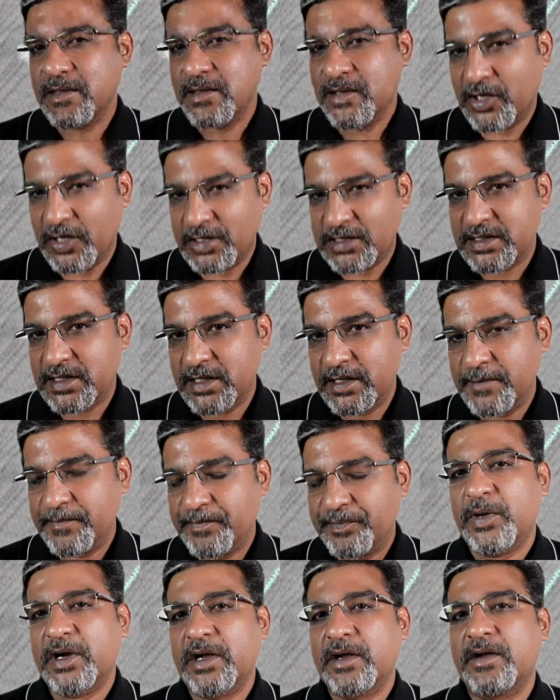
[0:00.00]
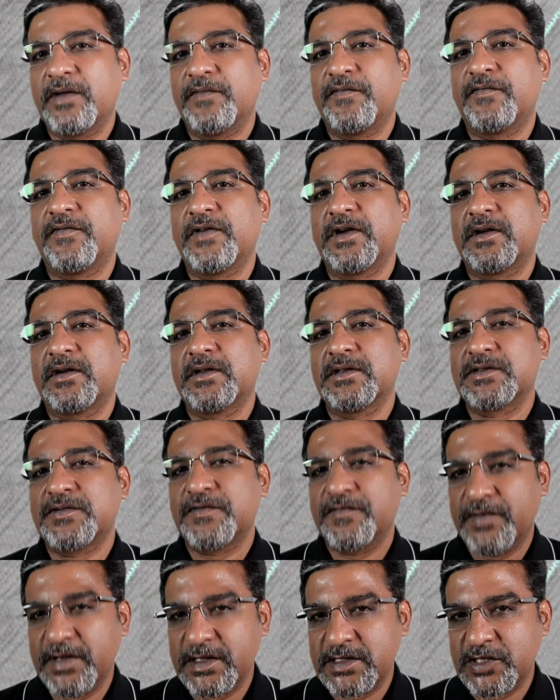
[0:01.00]
costly, but if it is
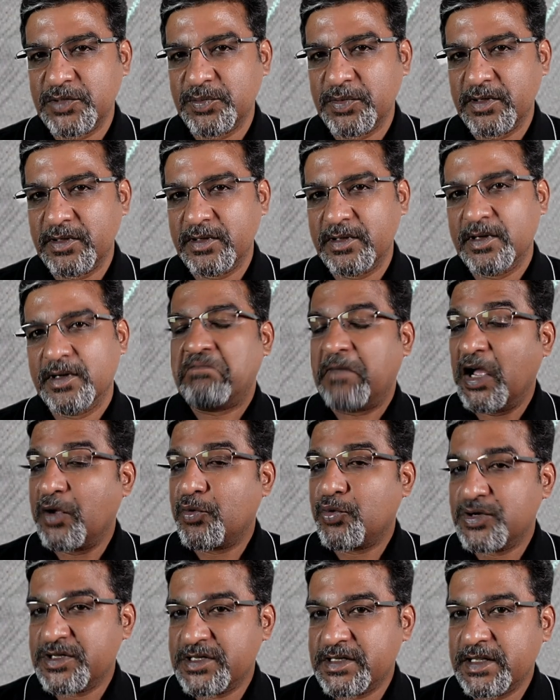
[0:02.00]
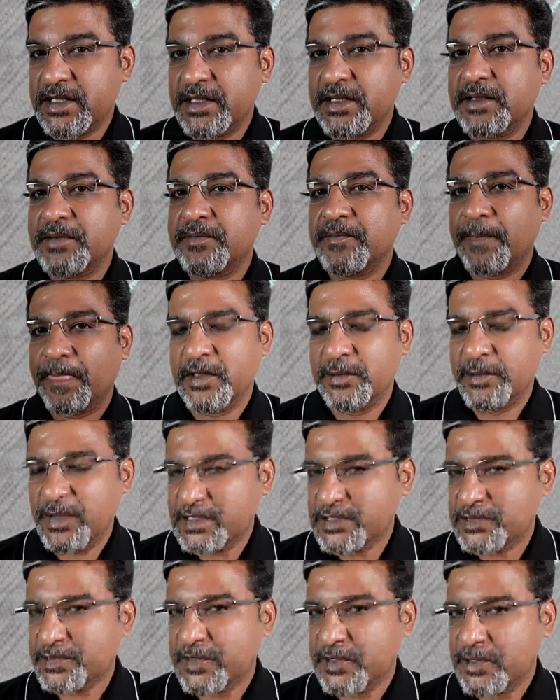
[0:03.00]
feasible, I would say the
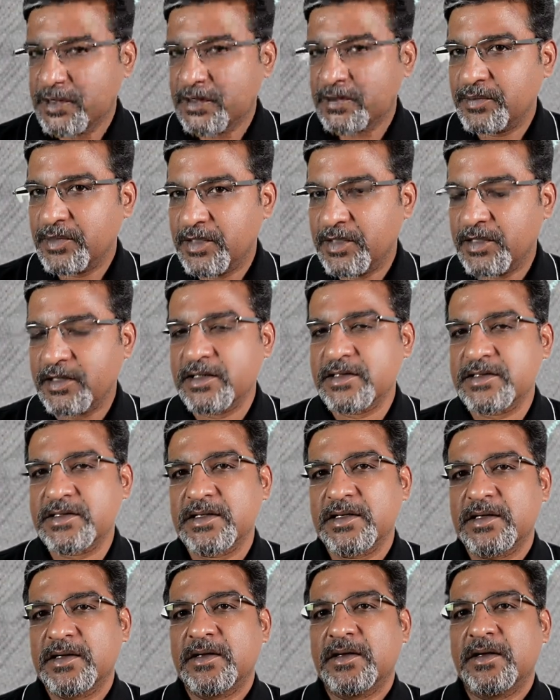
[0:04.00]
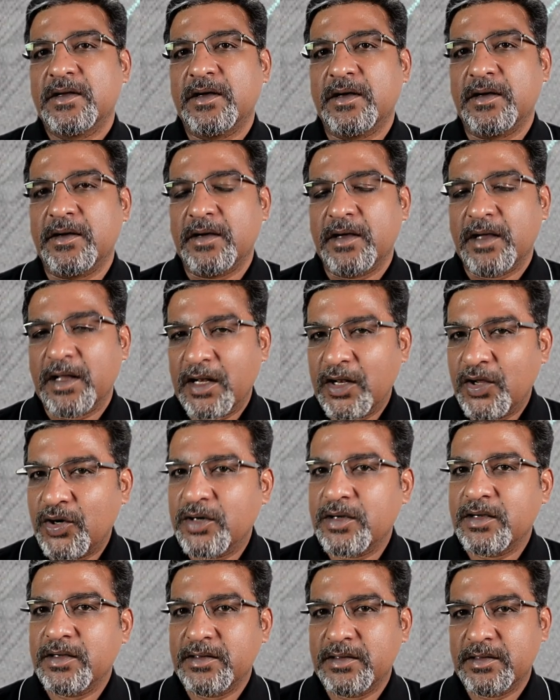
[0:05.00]
best method because
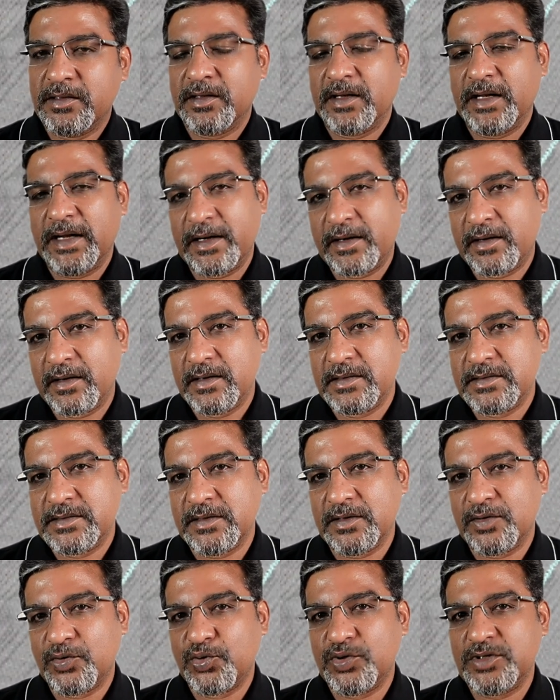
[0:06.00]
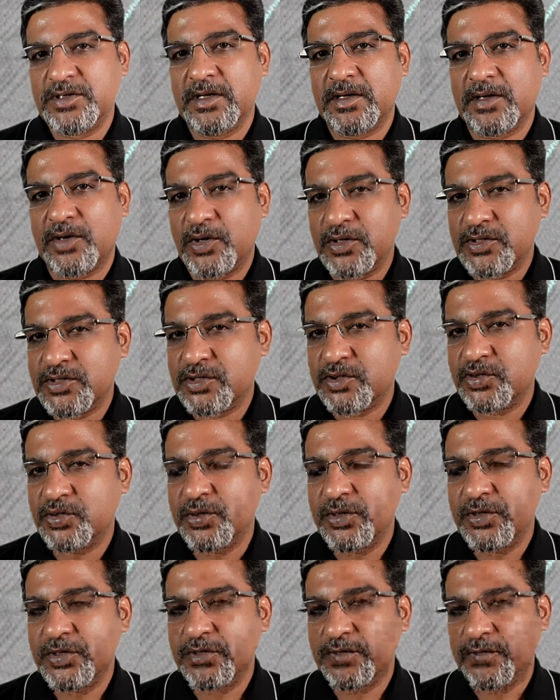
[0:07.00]
along the laterals, the roots are also
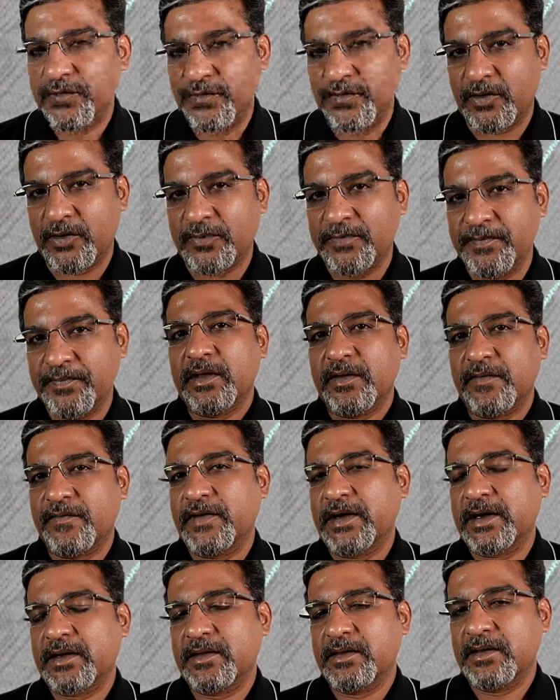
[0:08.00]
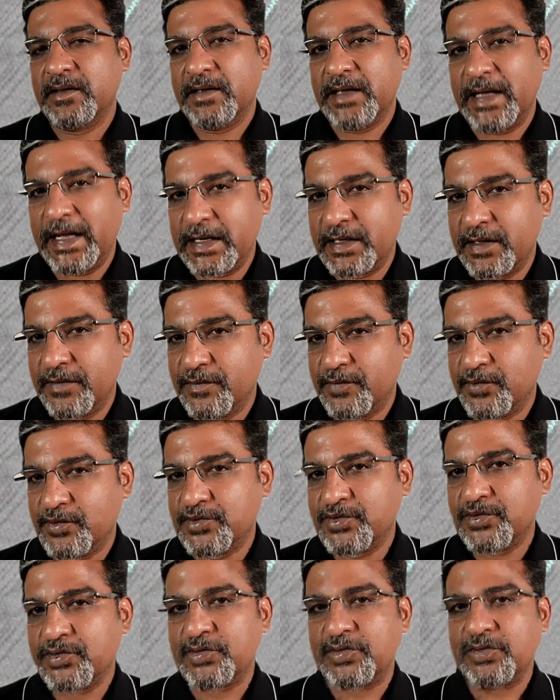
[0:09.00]
going to form. In fact, the active root
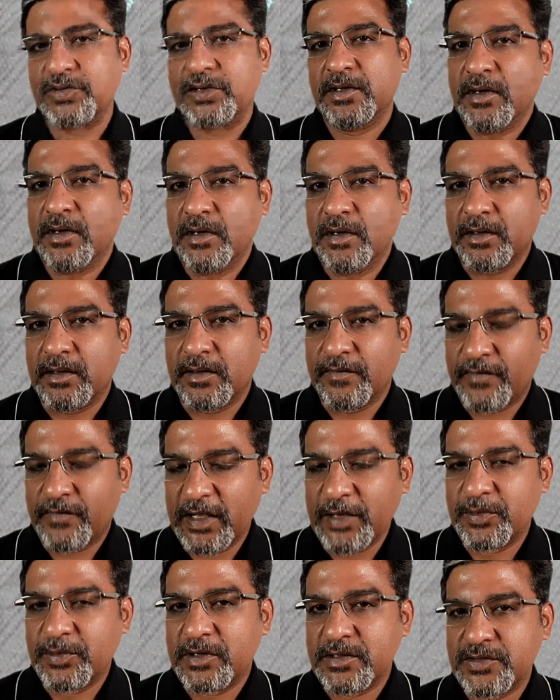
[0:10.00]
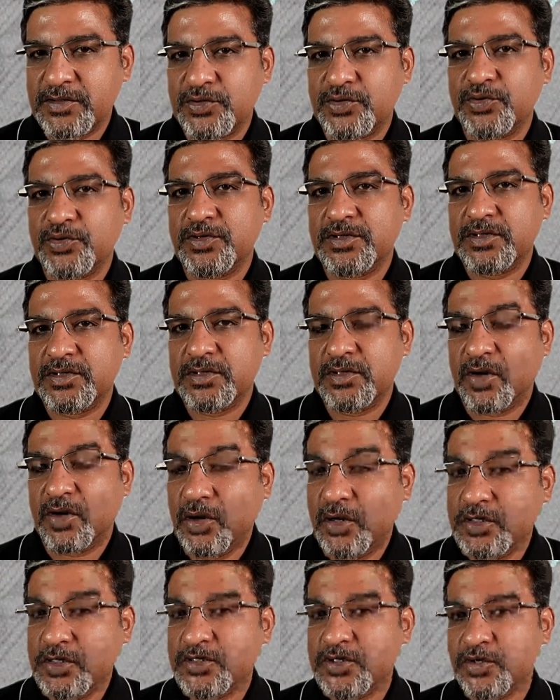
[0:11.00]
zone, the fibrous roots
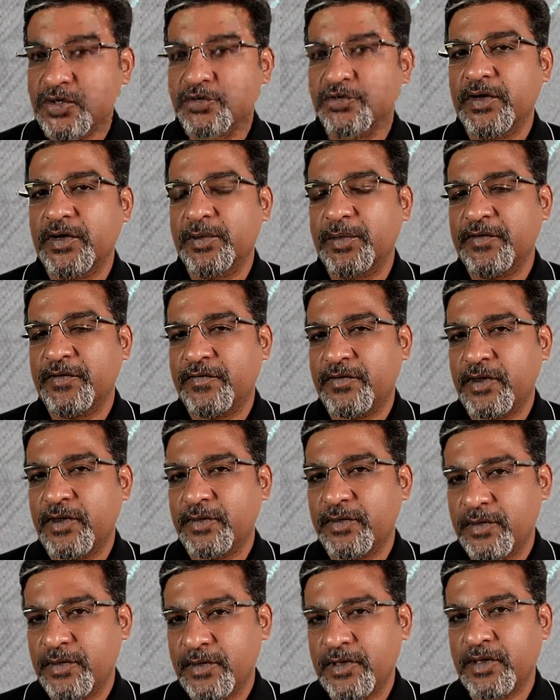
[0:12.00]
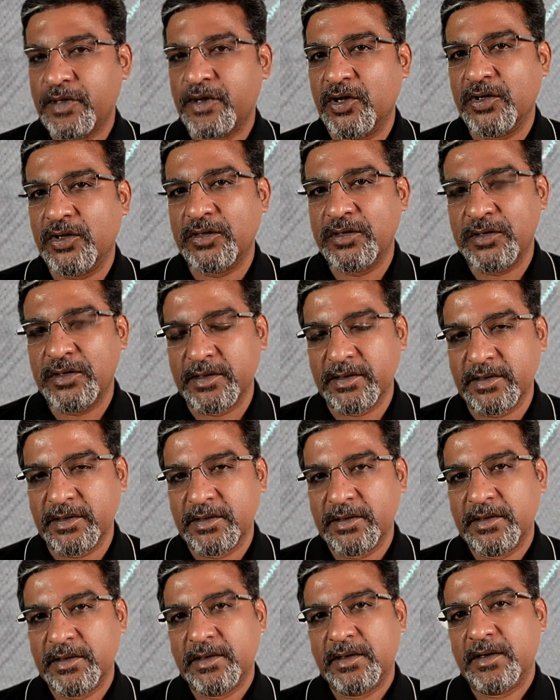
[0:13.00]
also will be formed along the
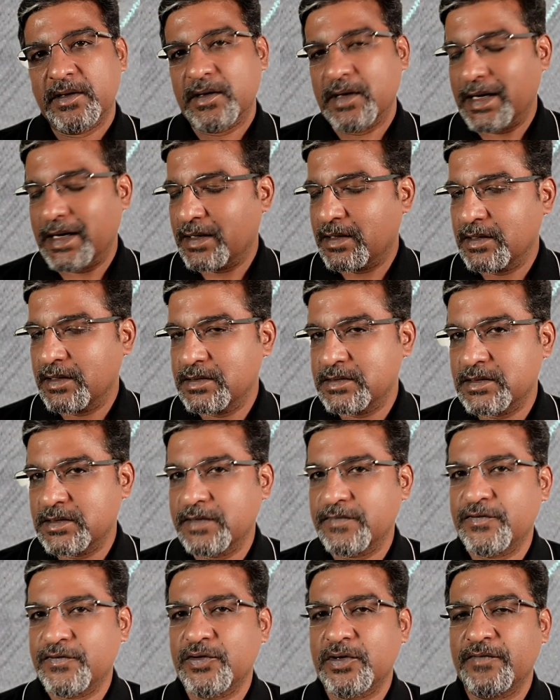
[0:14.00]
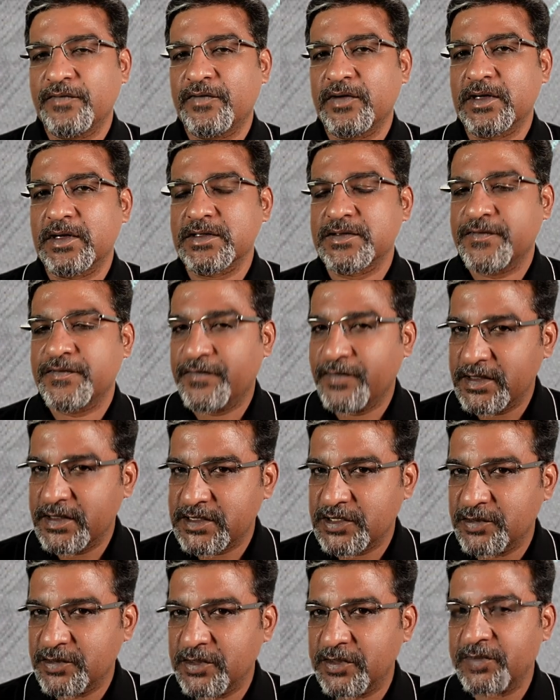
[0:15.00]
laterals. Therefore, if it is
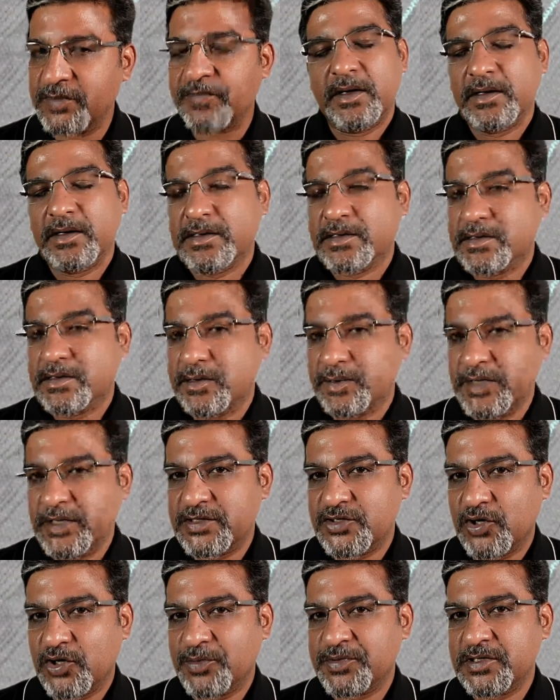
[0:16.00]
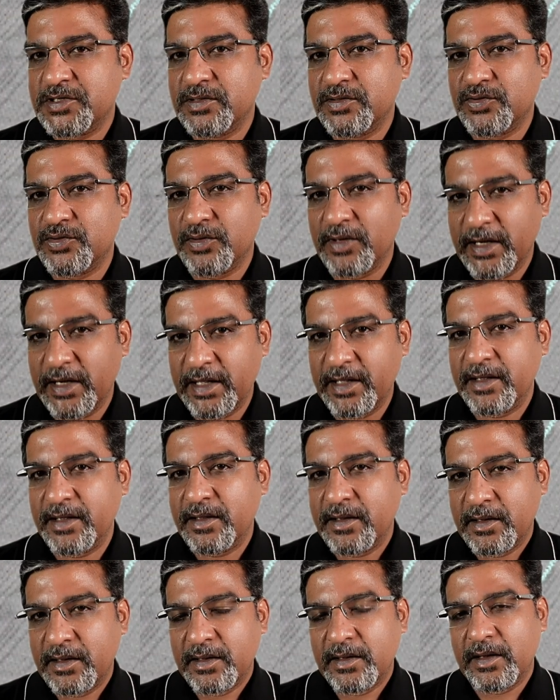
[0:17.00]
feasible, it is the best option to
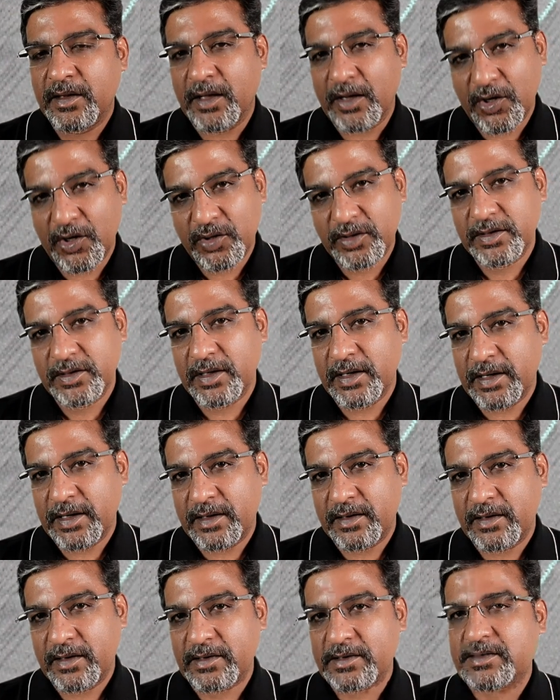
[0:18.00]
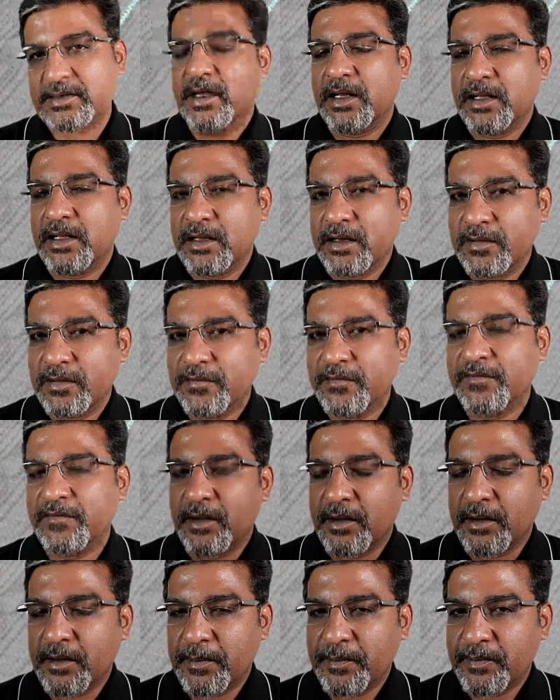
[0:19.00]
lay along the laterals. And if
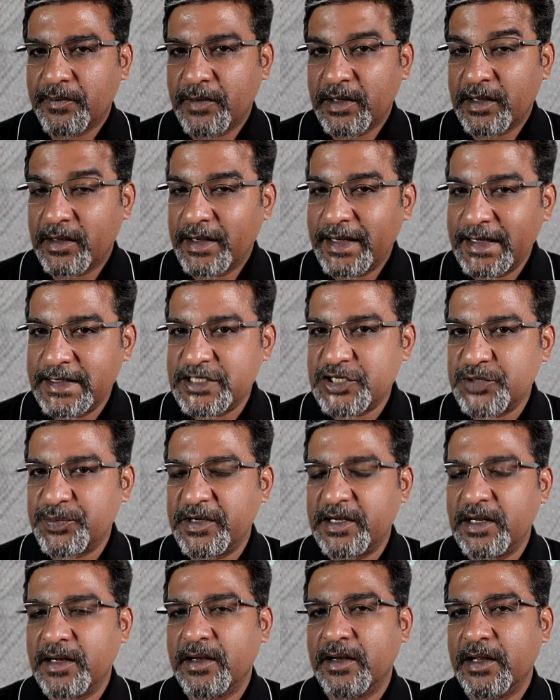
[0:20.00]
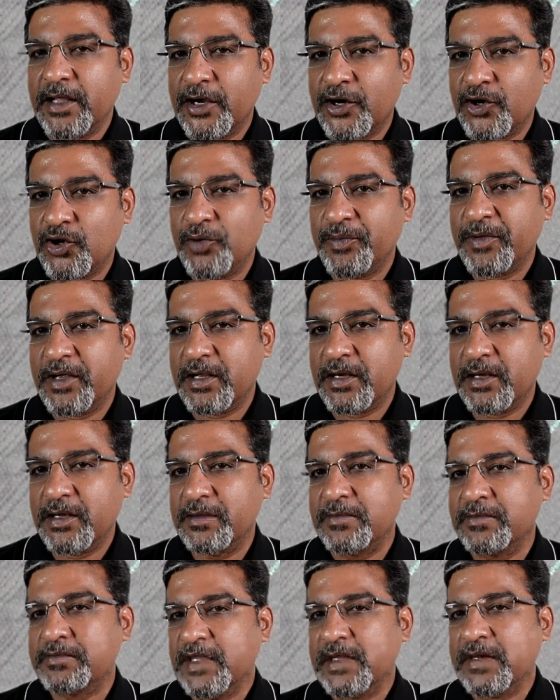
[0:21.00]
it needs to be done
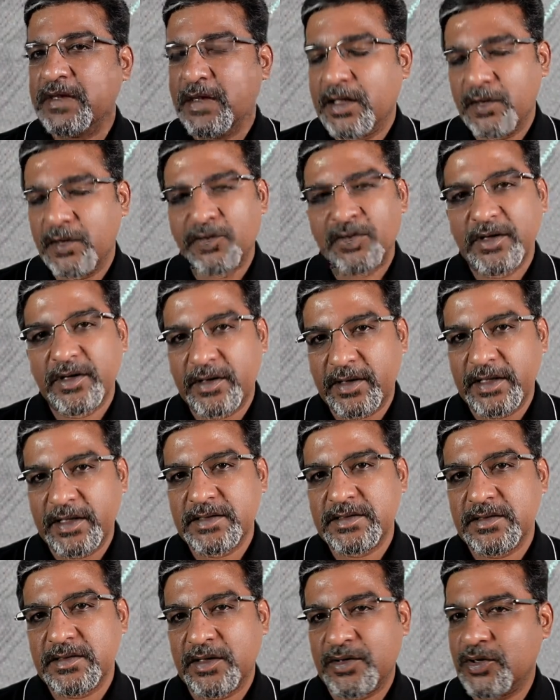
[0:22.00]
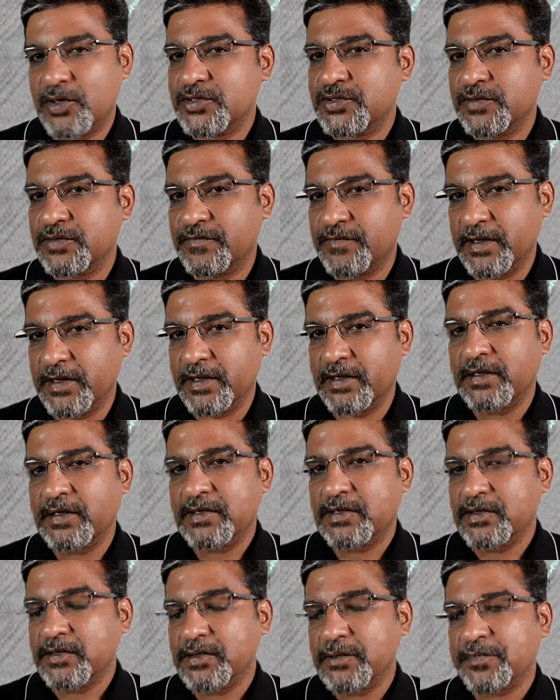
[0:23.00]
economically, then around the trees are also fine.
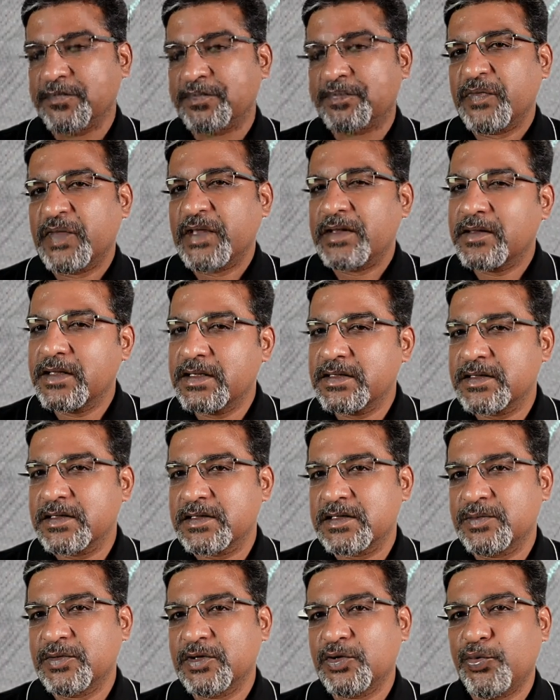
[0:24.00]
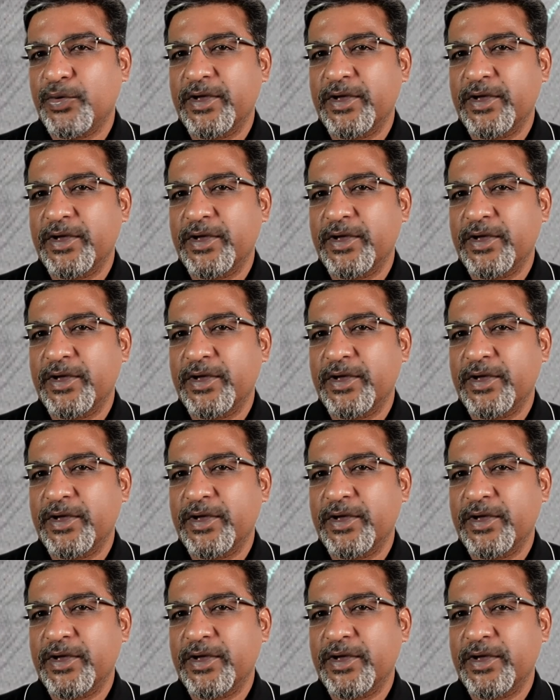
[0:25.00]
So these are some of the